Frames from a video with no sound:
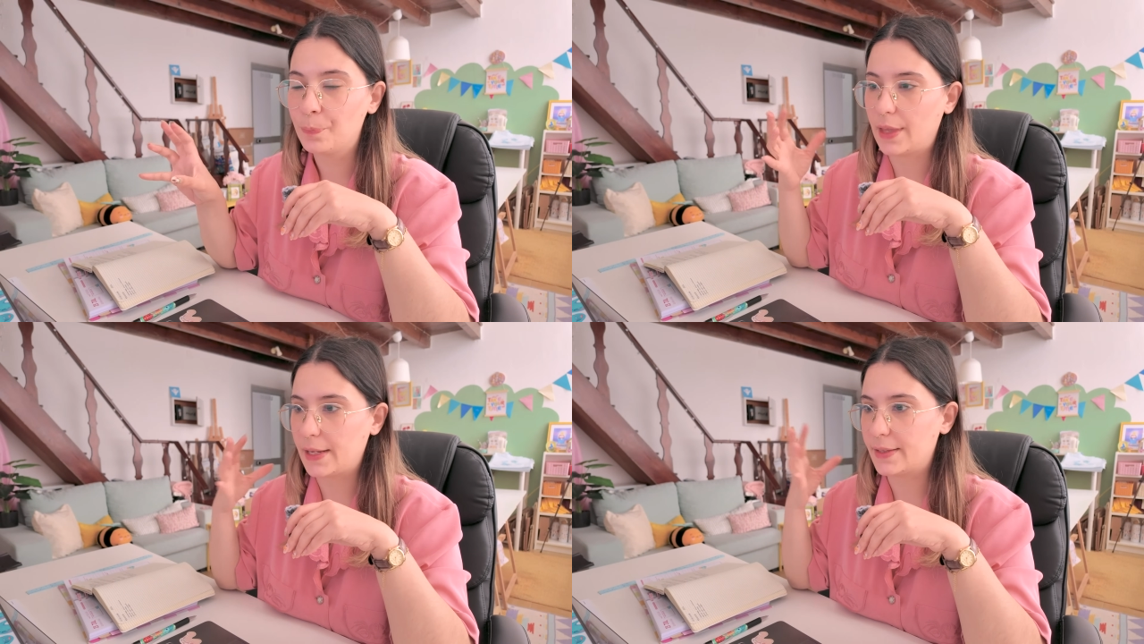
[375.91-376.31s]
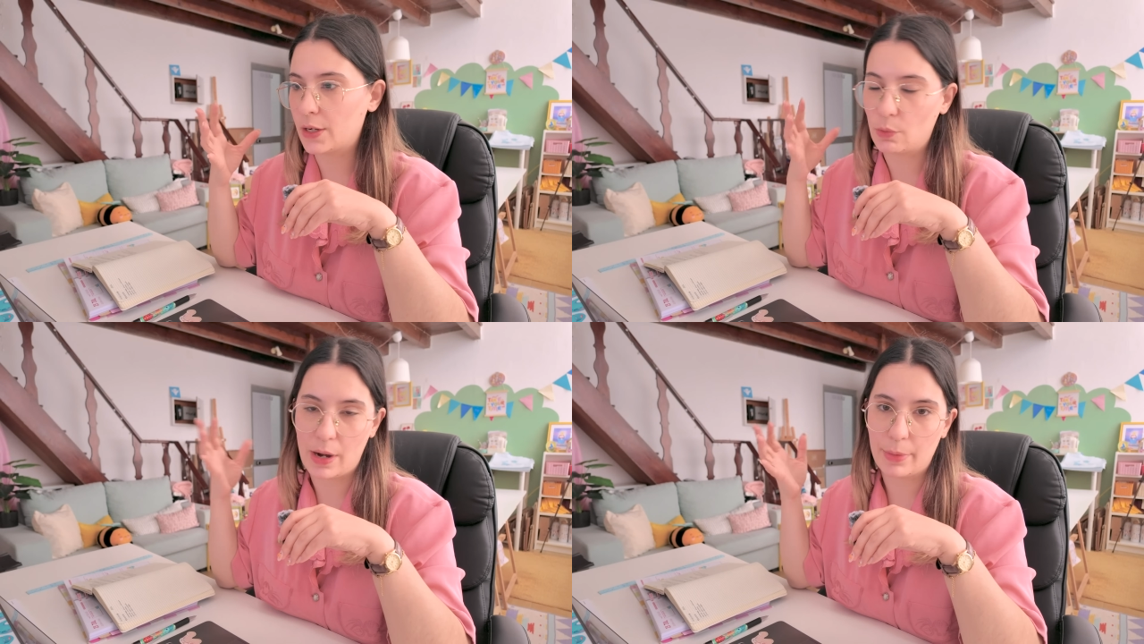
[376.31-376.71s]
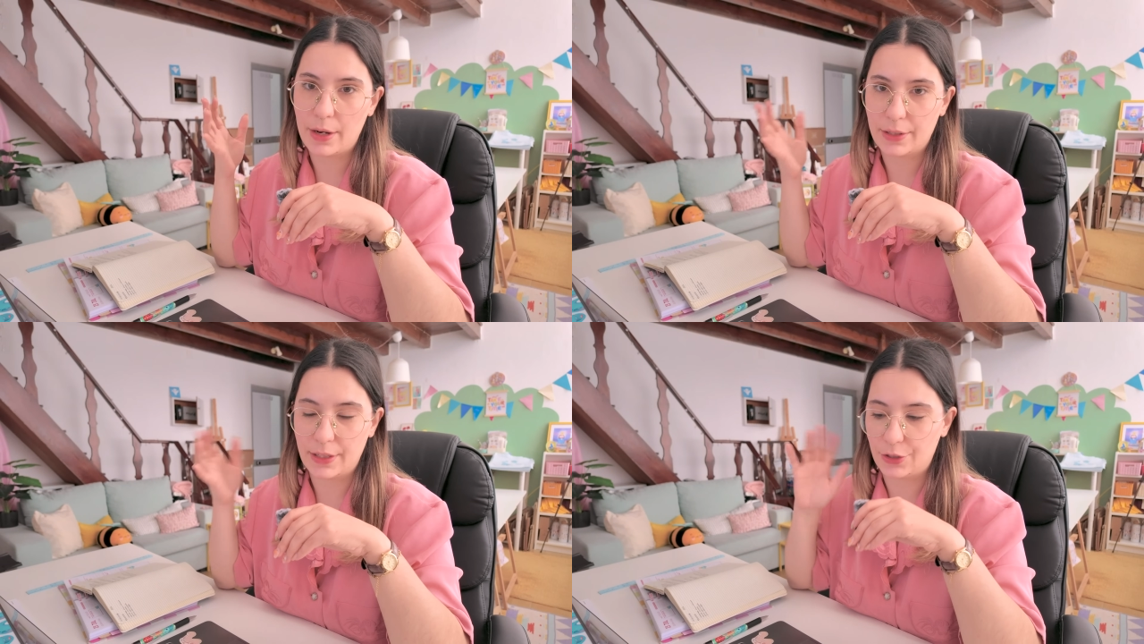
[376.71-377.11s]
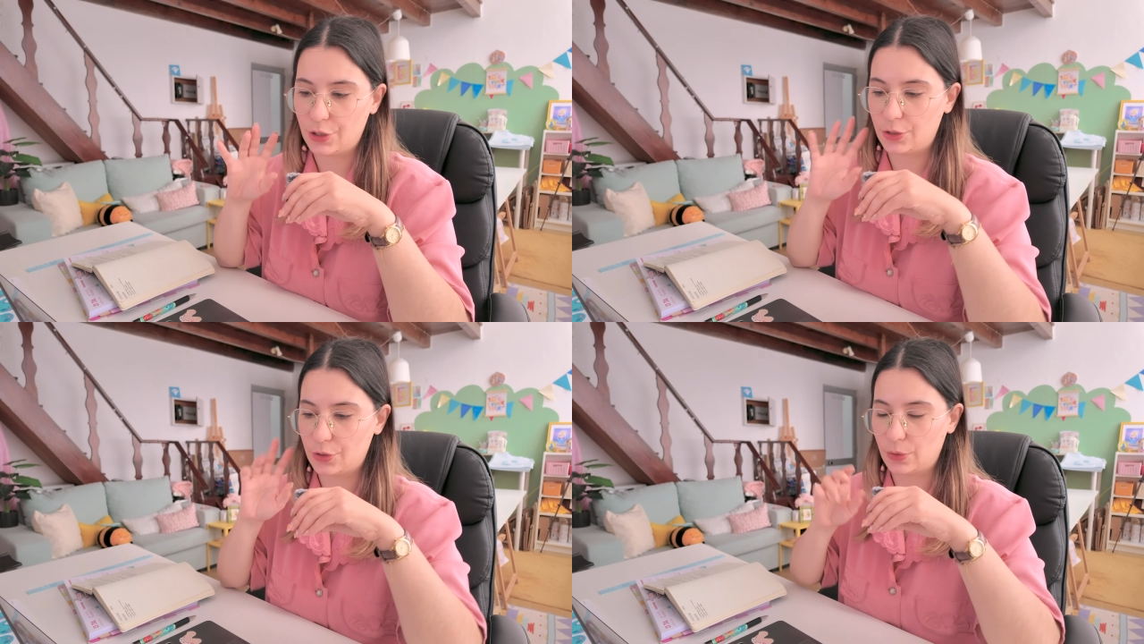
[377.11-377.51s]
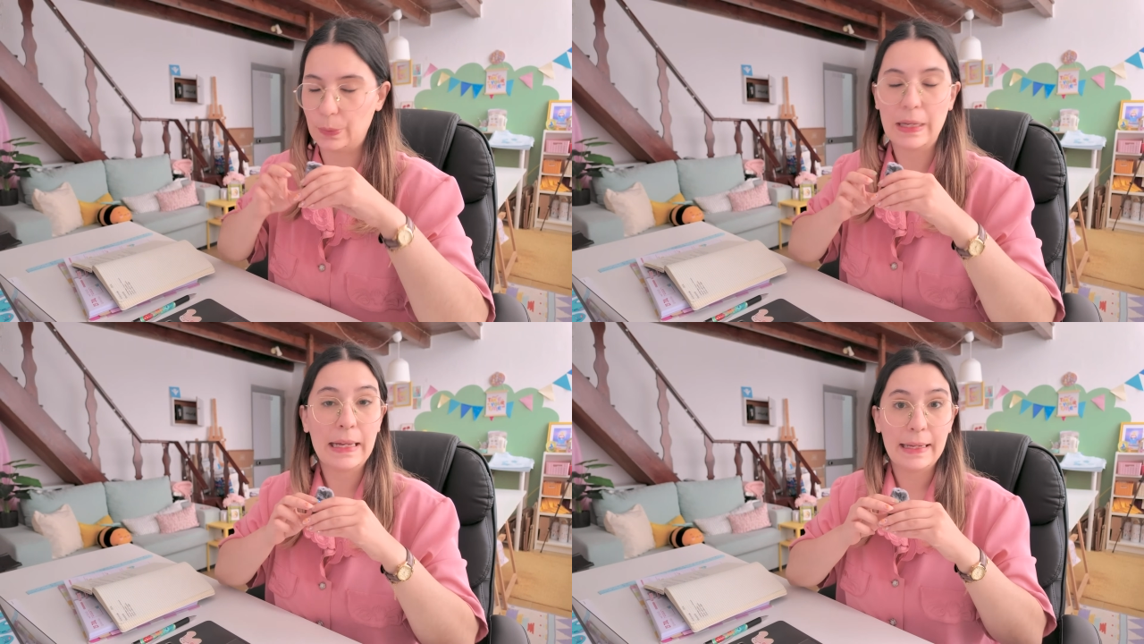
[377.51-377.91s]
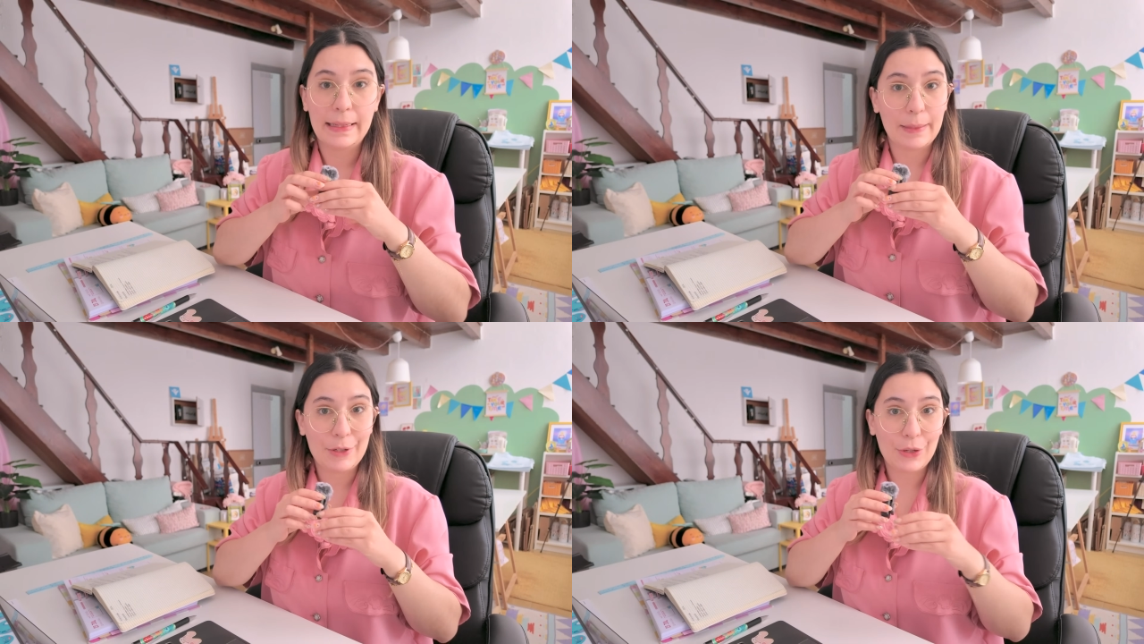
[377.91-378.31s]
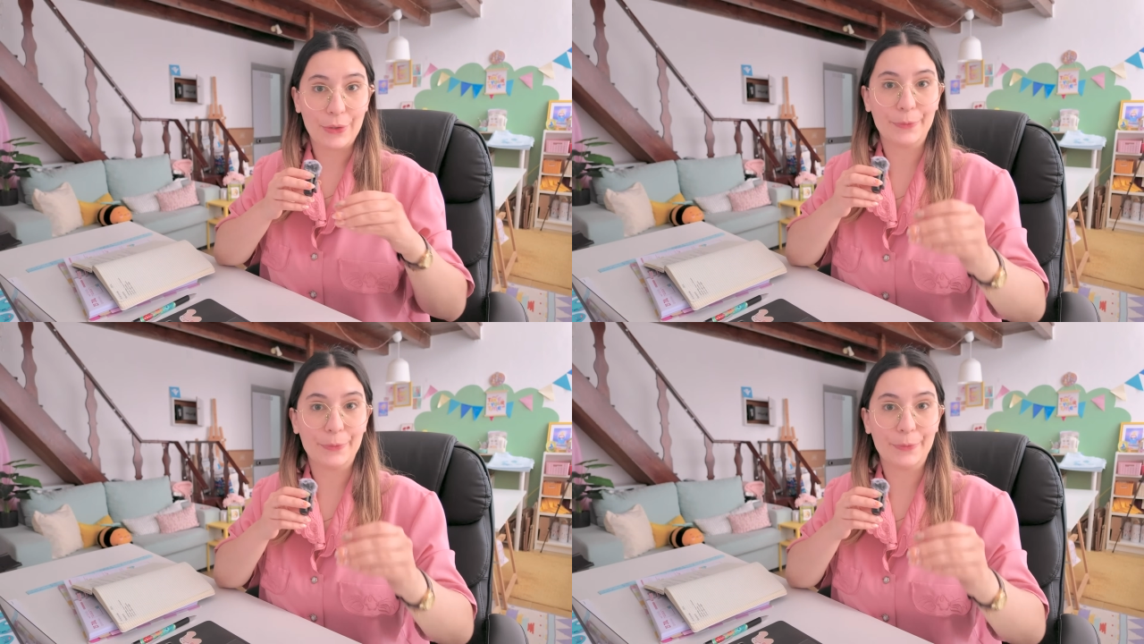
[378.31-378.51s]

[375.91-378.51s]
things that grab their attention. So let me show